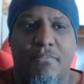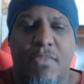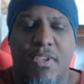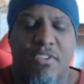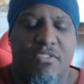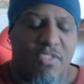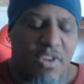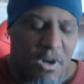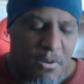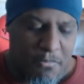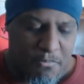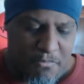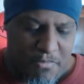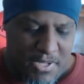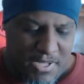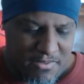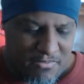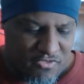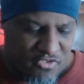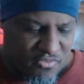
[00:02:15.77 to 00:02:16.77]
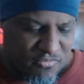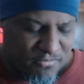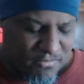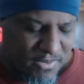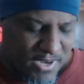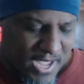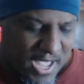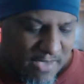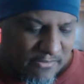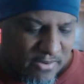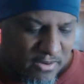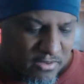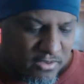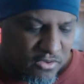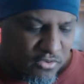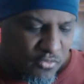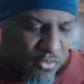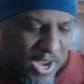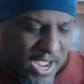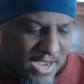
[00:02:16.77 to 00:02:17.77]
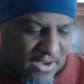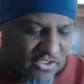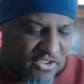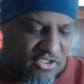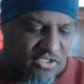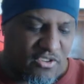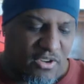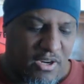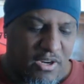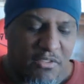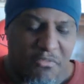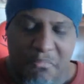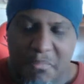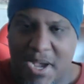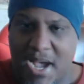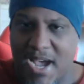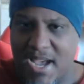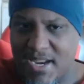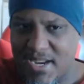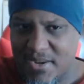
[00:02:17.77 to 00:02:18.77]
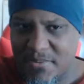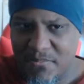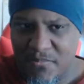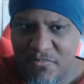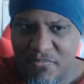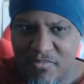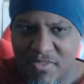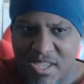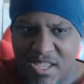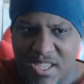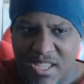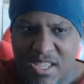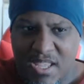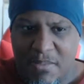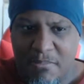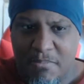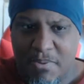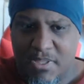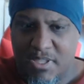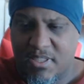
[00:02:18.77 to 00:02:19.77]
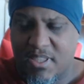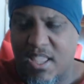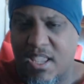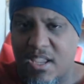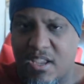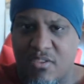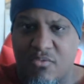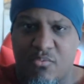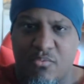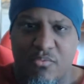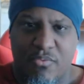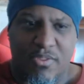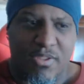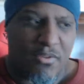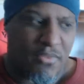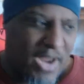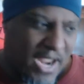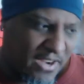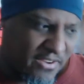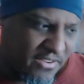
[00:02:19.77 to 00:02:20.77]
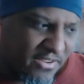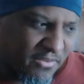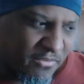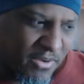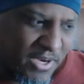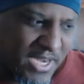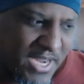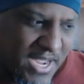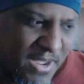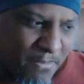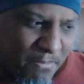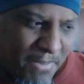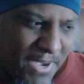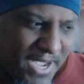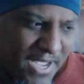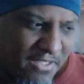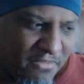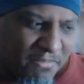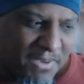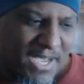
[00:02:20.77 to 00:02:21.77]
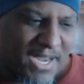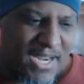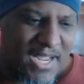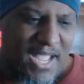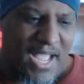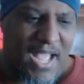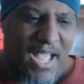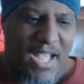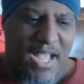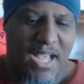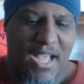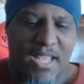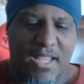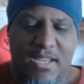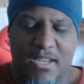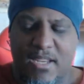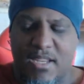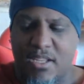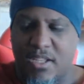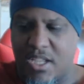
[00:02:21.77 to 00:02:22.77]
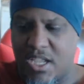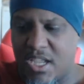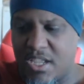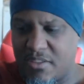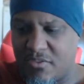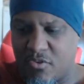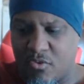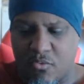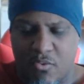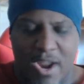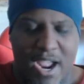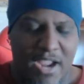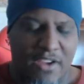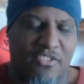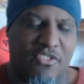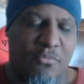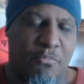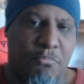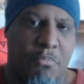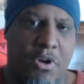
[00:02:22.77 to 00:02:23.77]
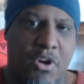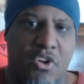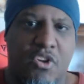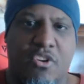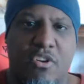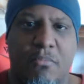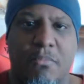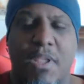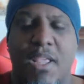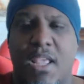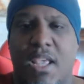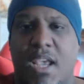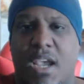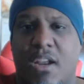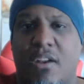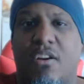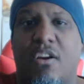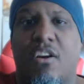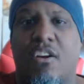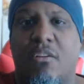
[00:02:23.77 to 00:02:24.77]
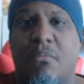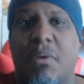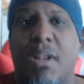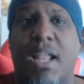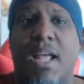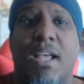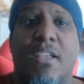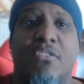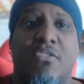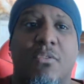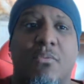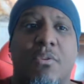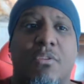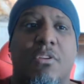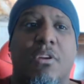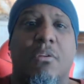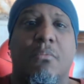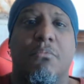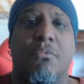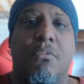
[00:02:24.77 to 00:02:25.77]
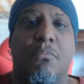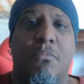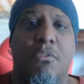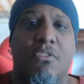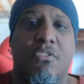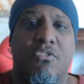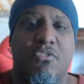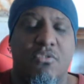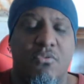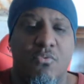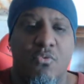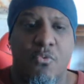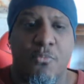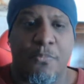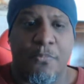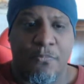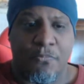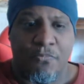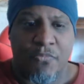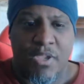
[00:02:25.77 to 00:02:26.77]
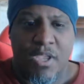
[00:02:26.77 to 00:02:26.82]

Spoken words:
he started having all these rashes on his body. But the thing is, when his body got hot, the rashes burnt him and hurt him a lot. So we took him to the emergency room.